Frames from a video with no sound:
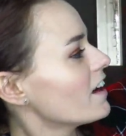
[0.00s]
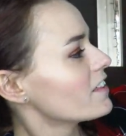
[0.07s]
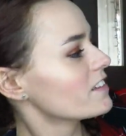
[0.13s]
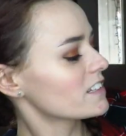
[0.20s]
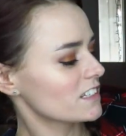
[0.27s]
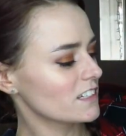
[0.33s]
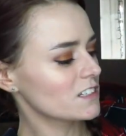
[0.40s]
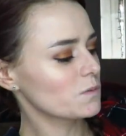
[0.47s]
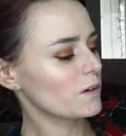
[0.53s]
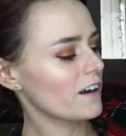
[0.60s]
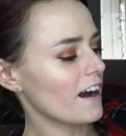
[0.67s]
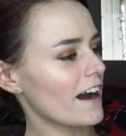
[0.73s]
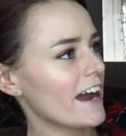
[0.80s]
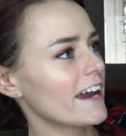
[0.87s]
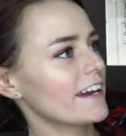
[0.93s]
This is what
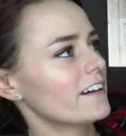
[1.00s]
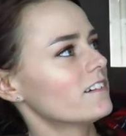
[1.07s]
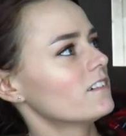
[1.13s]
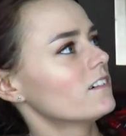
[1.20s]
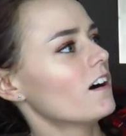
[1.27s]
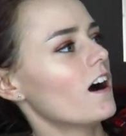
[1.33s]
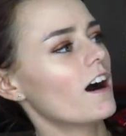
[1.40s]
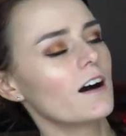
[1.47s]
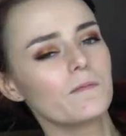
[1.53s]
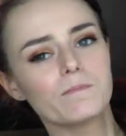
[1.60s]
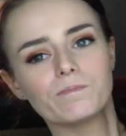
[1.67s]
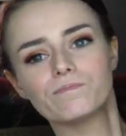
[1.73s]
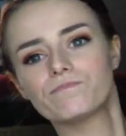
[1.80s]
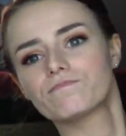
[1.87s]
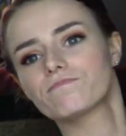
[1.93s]
I um,